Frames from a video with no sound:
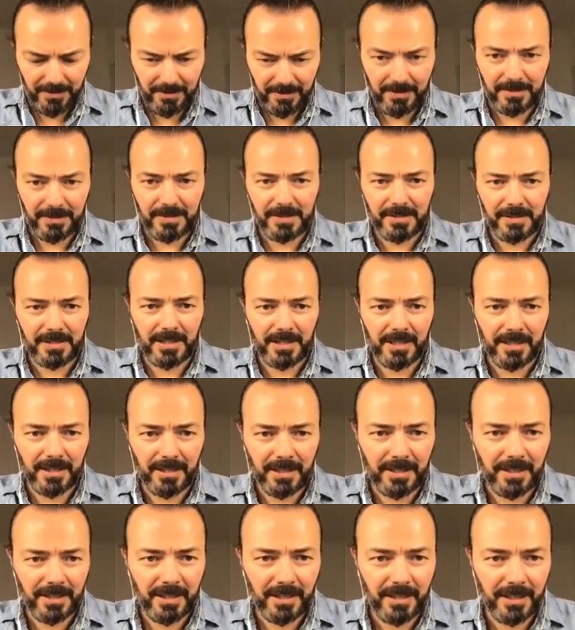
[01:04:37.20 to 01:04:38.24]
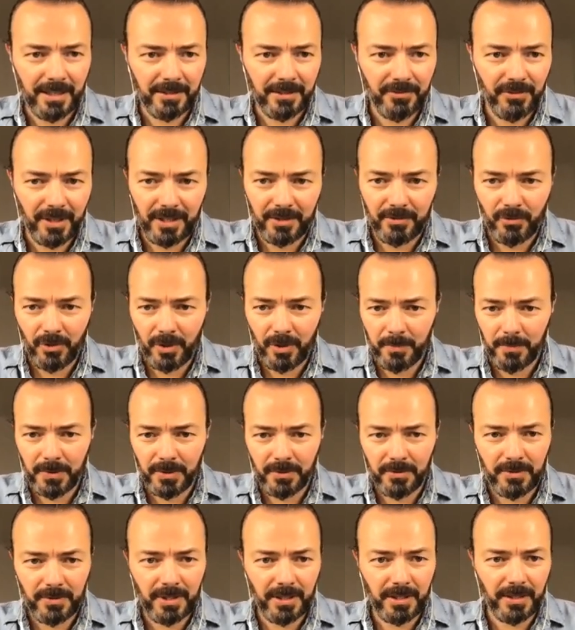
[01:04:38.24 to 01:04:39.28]
This is like, again, like drag and drop. You
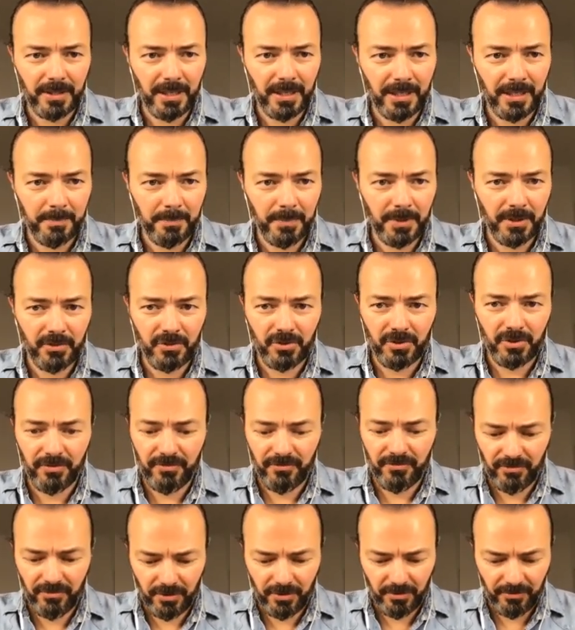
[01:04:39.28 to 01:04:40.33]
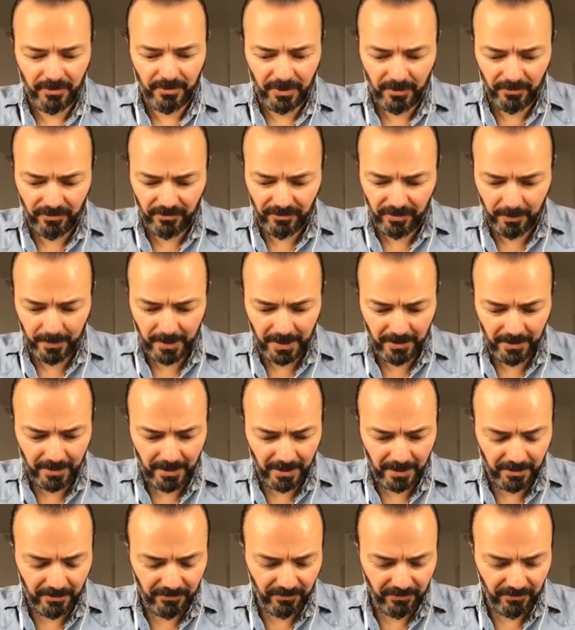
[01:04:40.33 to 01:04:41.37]
take any picture from or from any,
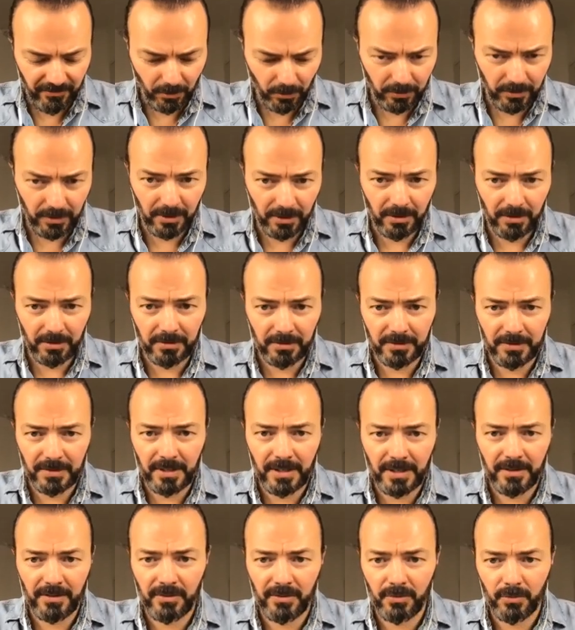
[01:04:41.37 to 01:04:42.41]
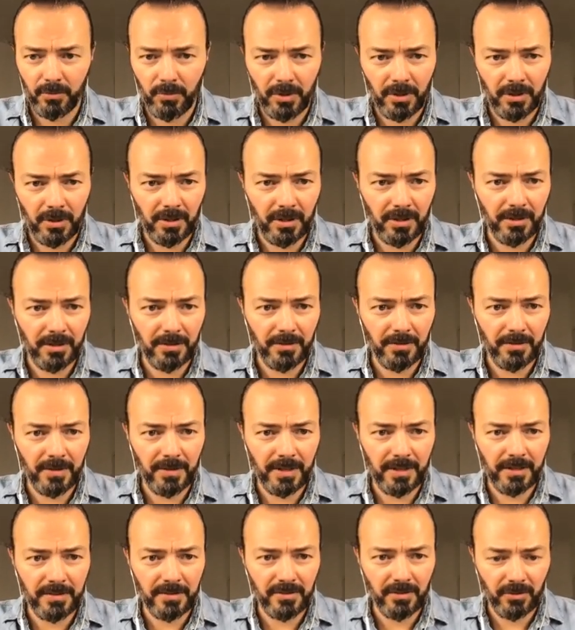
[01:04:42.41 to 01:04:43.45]
any folder that you are
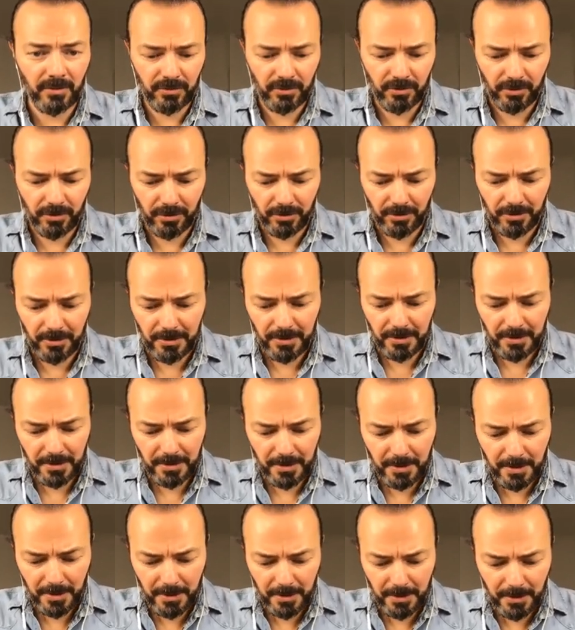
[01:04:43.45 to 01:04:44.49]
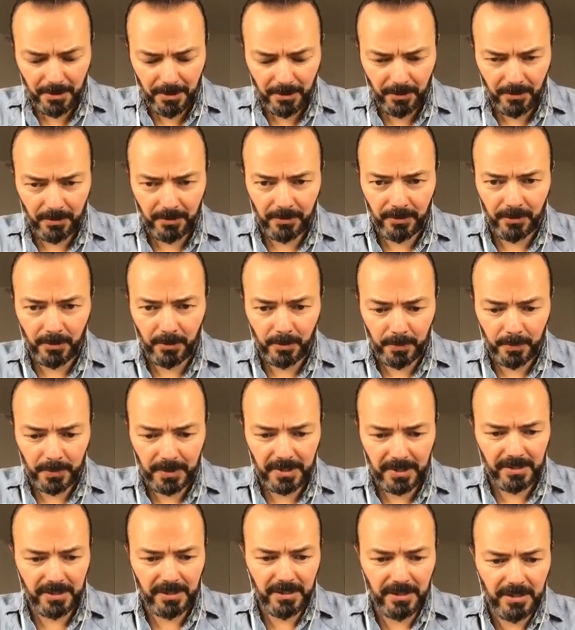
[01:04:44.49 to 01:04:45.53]
that is on your on your
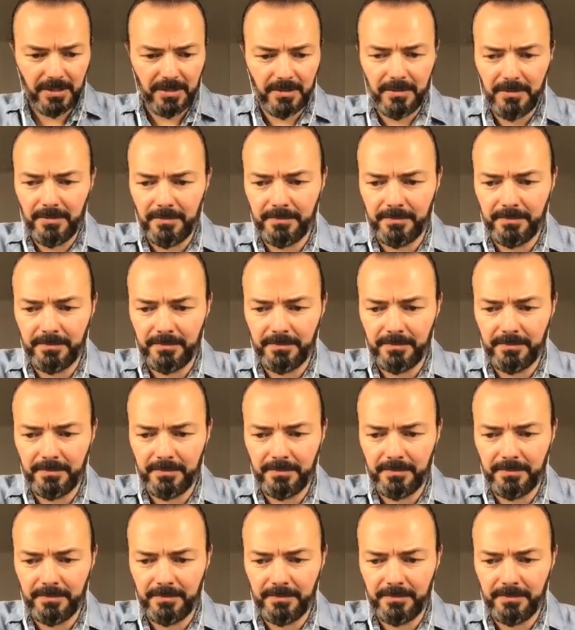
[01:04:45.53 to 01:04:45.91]
PC.